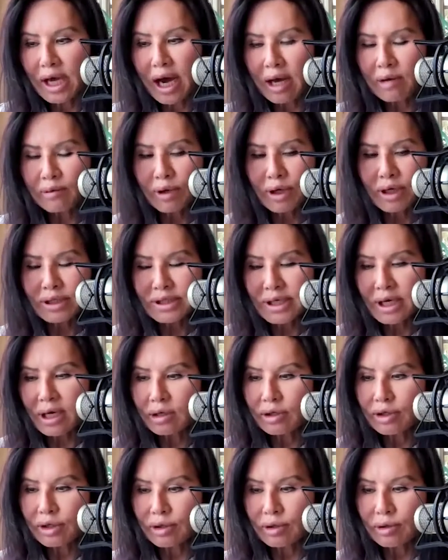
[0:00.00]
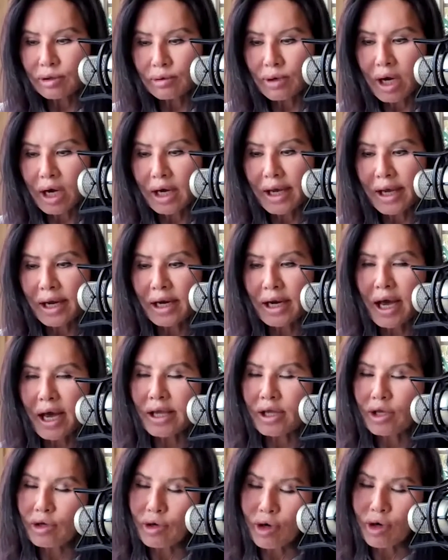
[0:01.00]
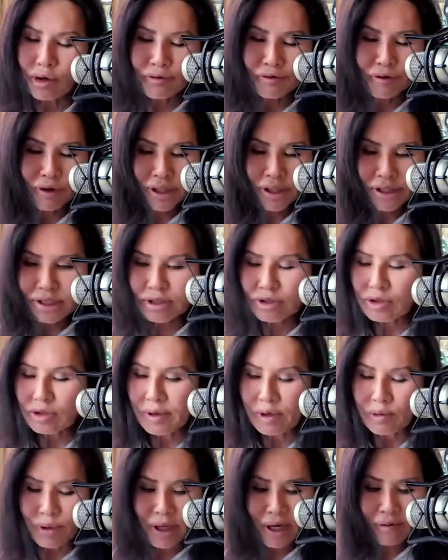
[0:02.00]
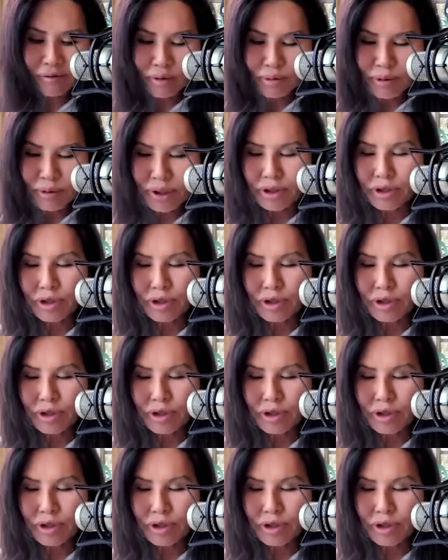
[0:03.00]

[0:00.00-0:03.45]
I want to tell you, and if you're listening to me week after week,